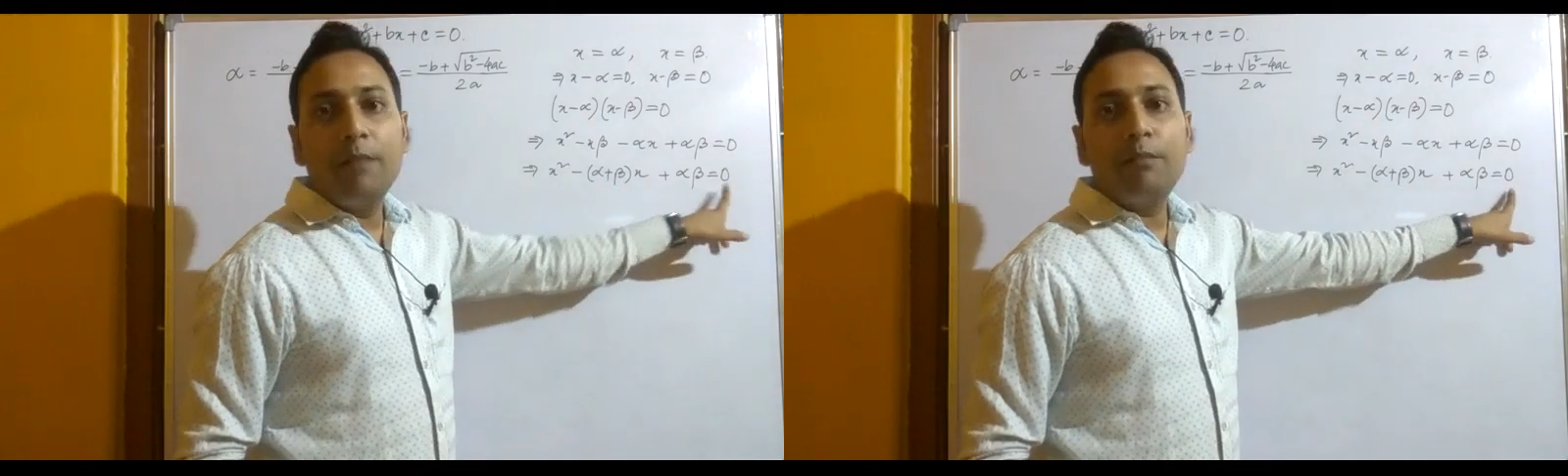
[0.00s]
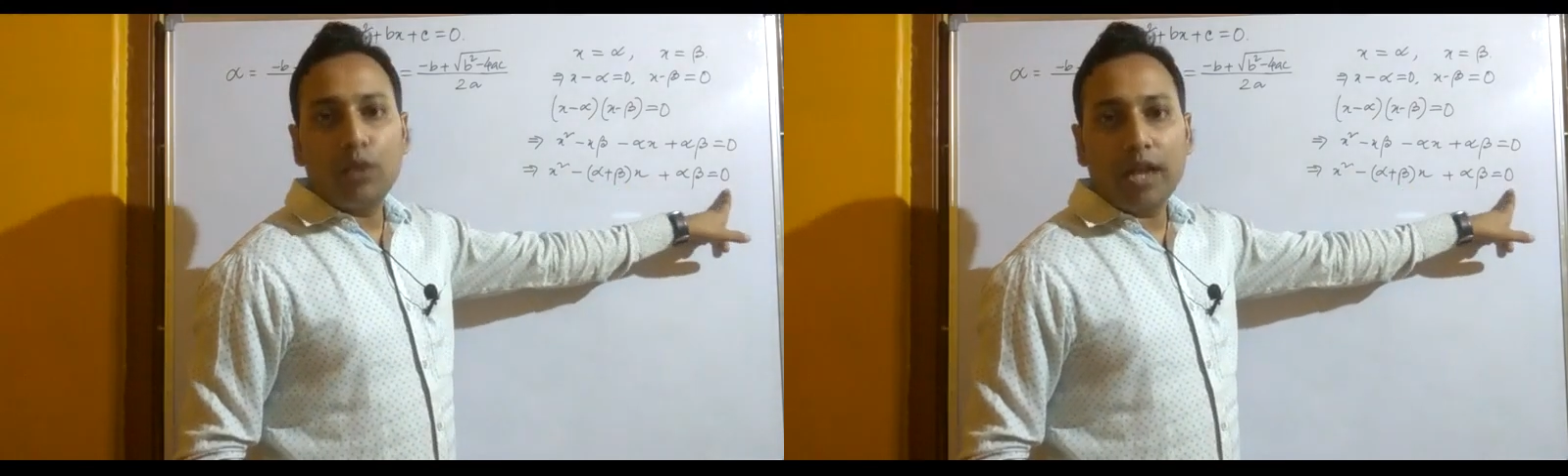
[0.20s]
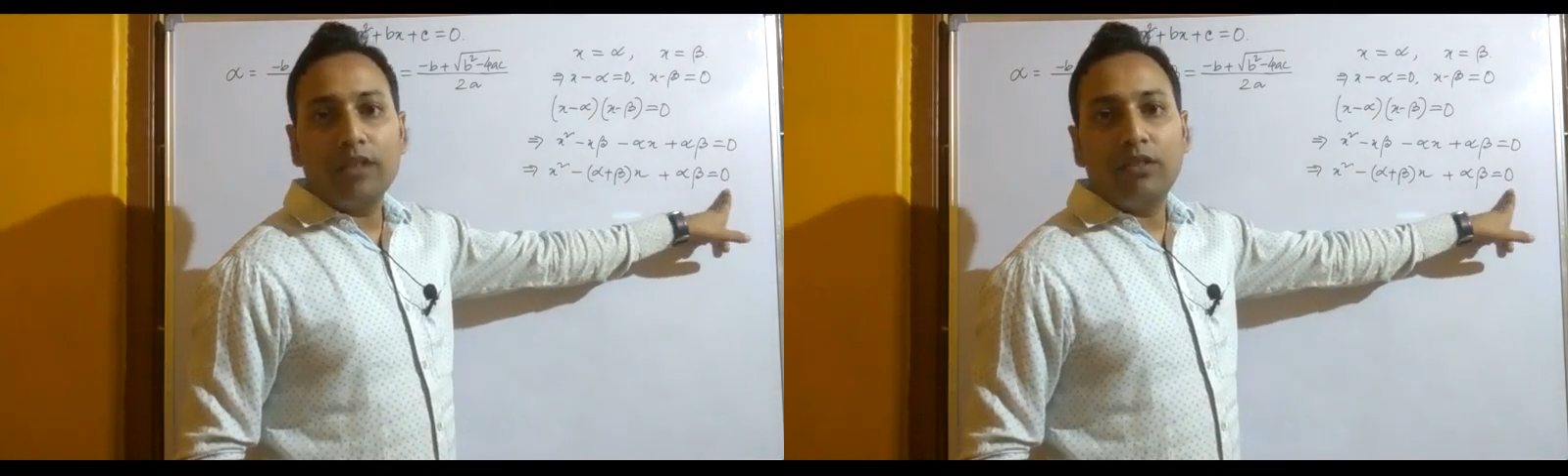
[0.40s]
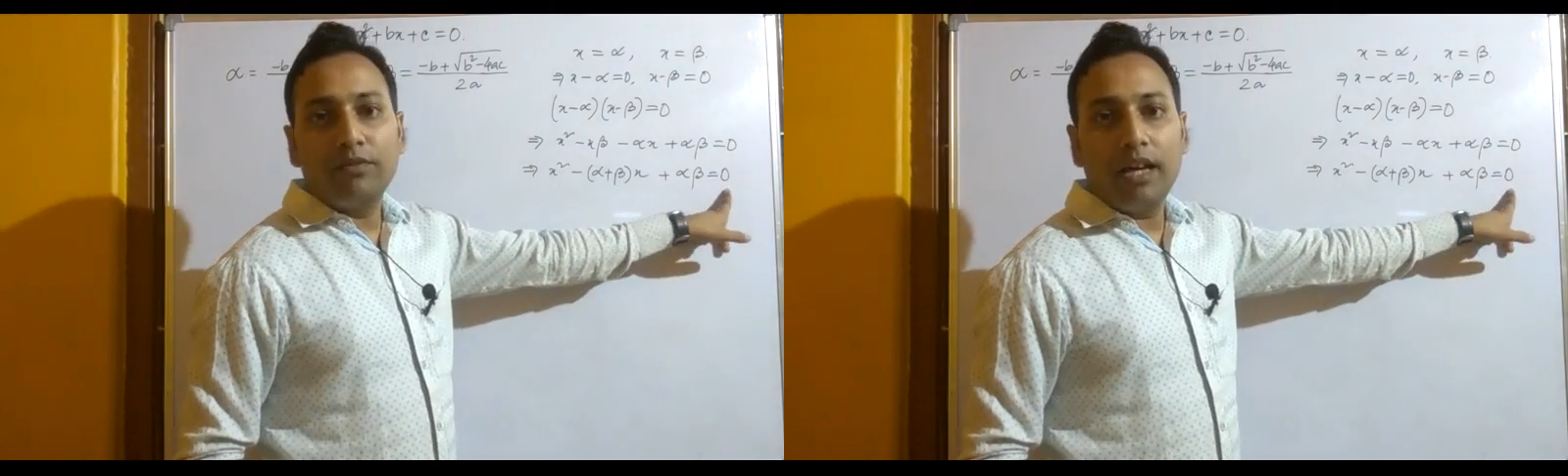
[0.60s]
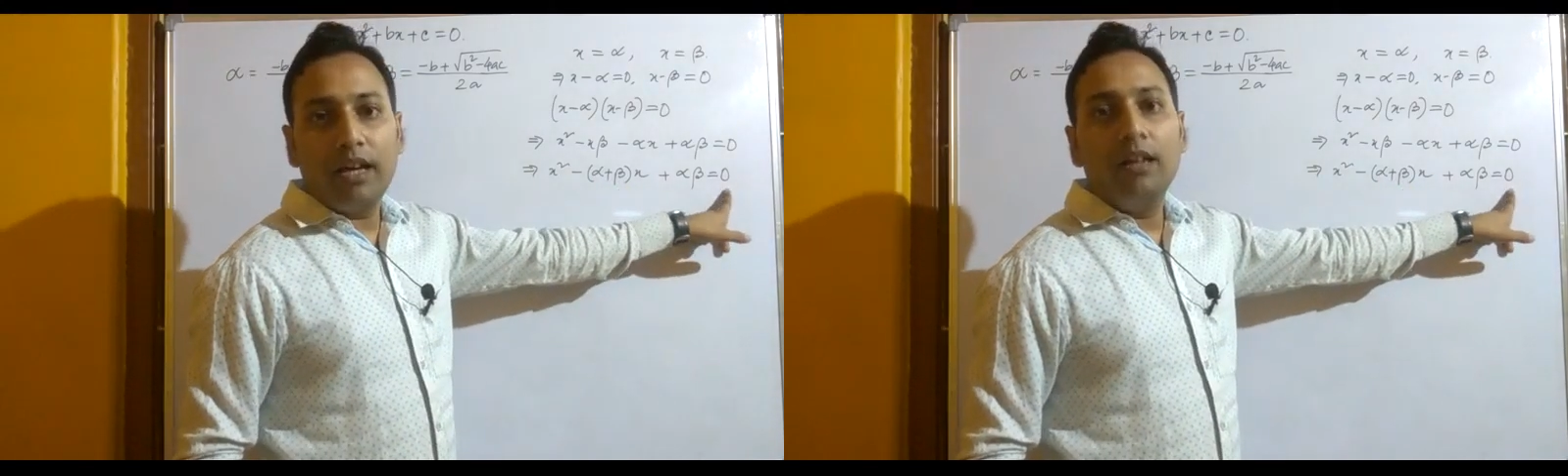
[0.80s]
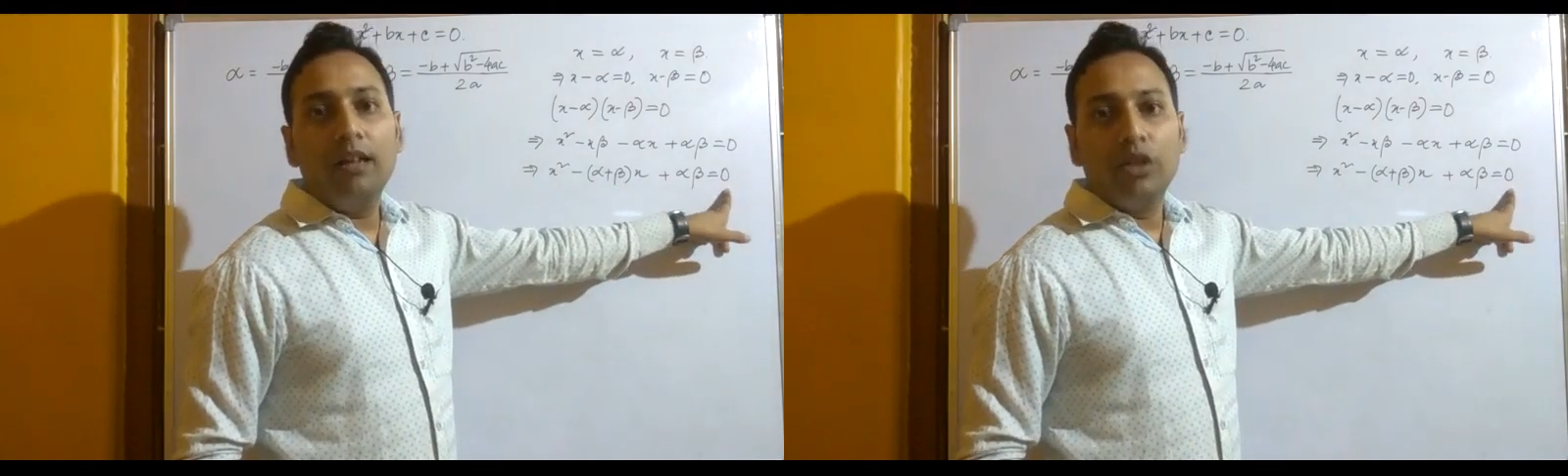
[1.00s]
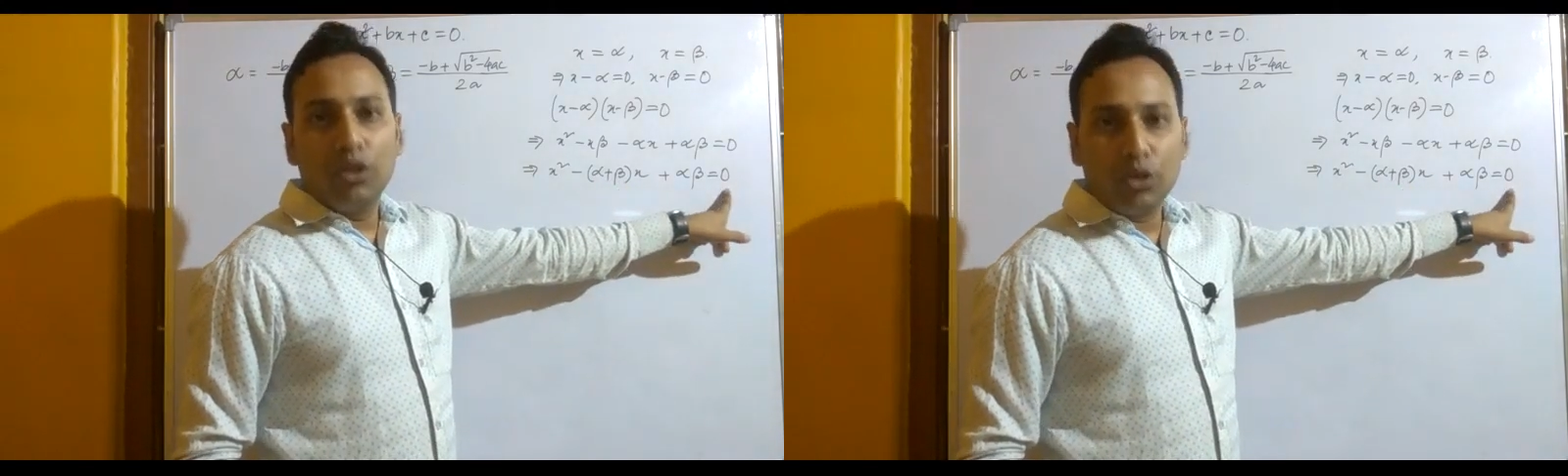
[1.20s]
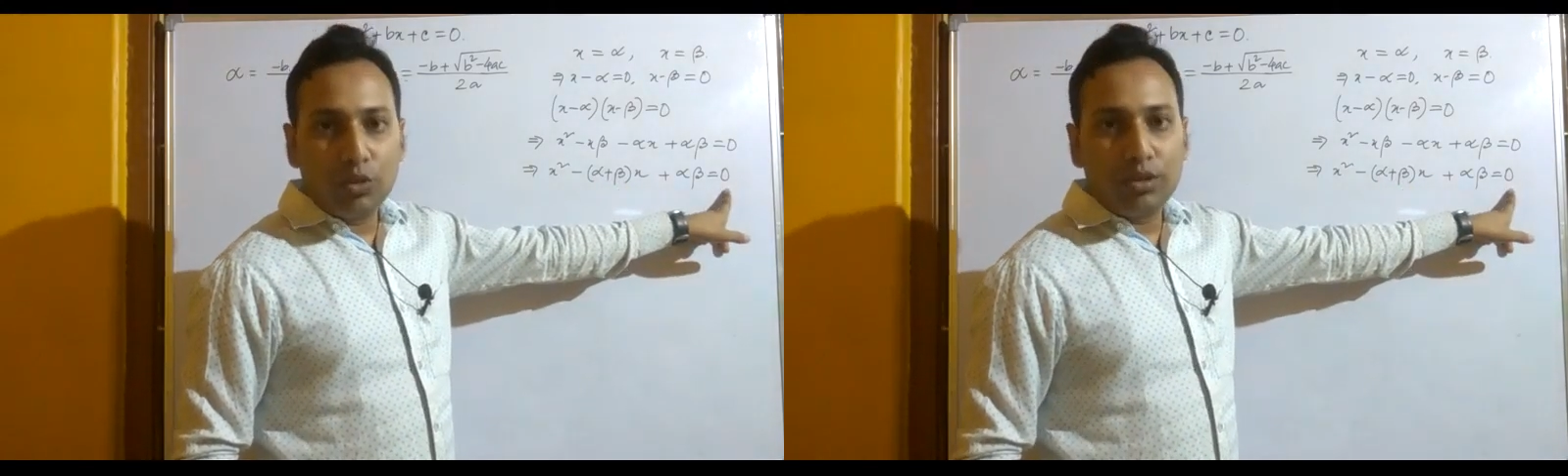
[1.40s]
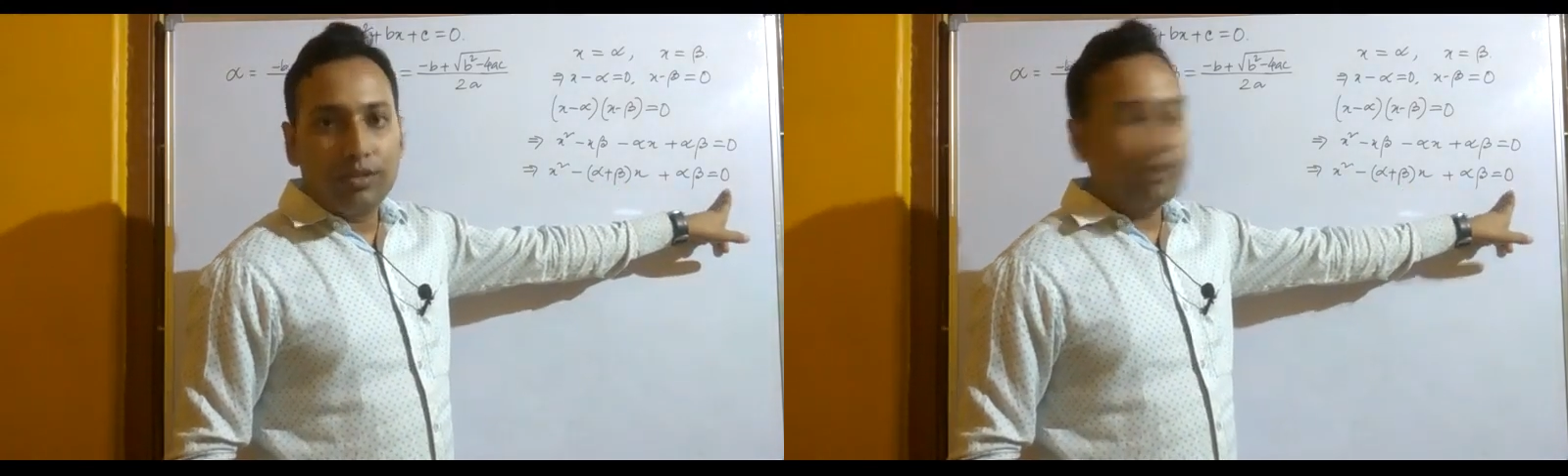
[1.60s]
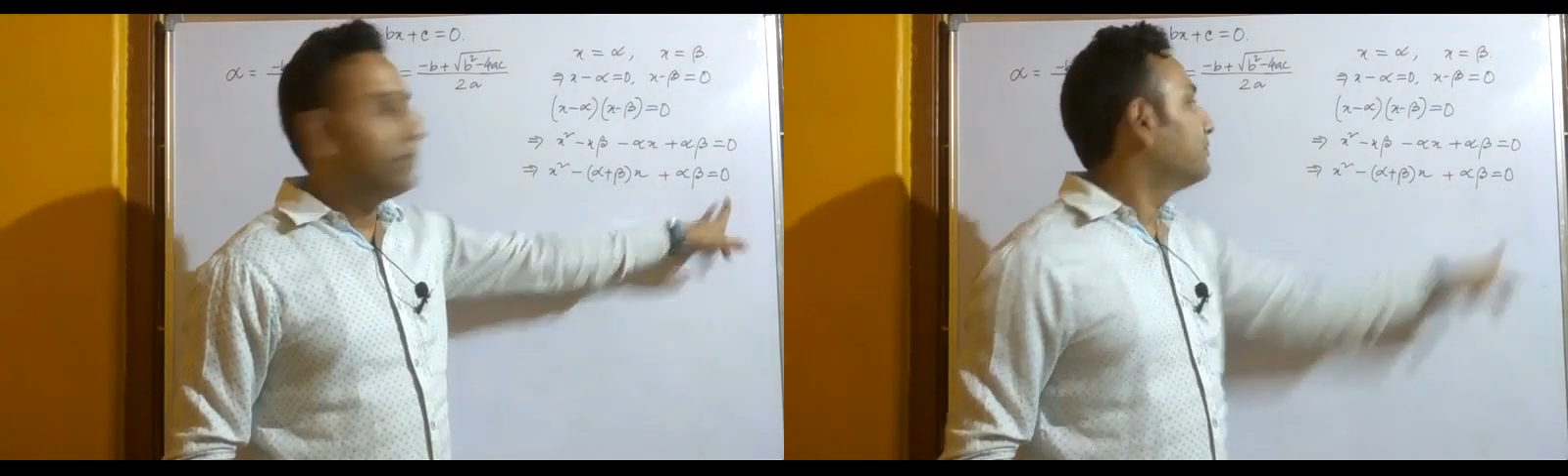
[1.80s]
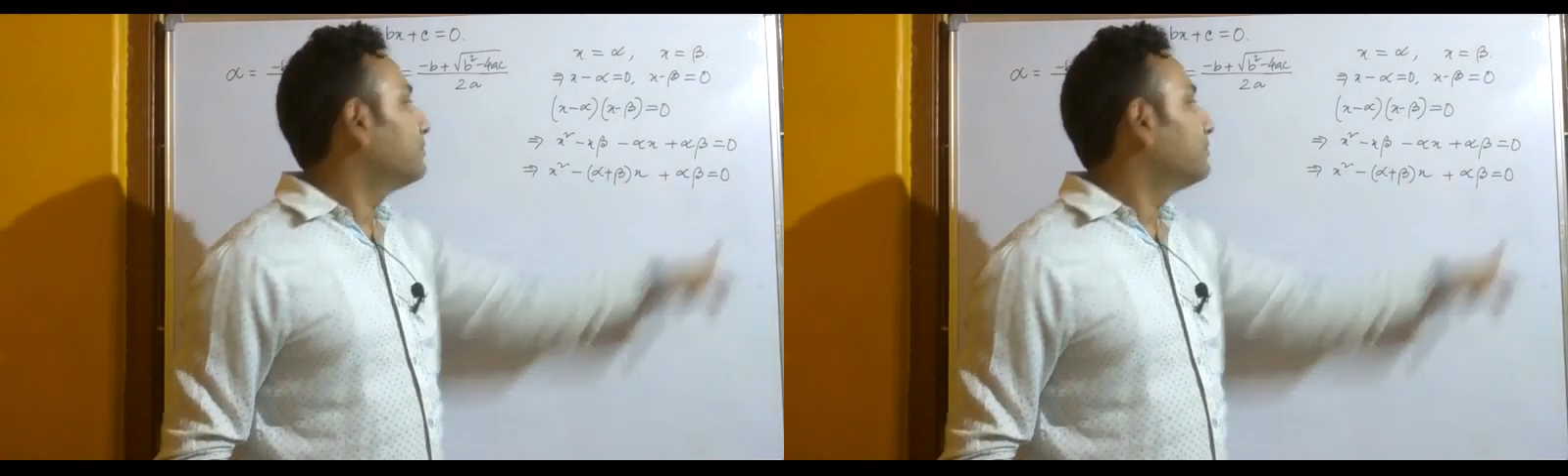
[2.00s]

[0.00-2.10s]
product of the roots.